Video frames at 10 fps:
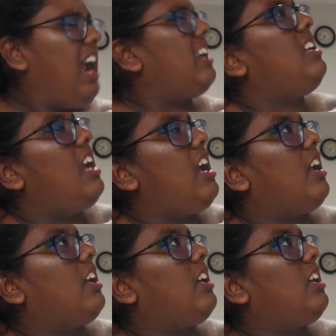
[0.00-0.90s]
And
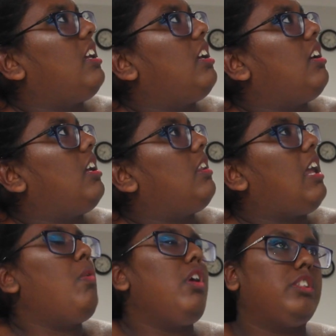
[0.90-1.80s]
yet,
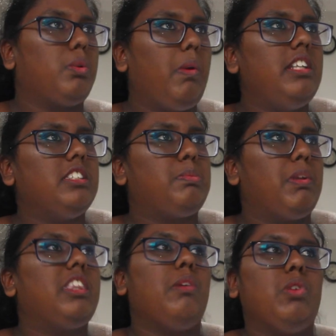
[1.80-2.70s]
they weren't twins,
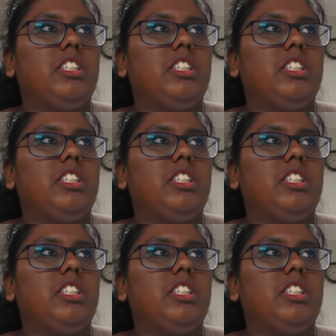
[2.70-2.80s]
but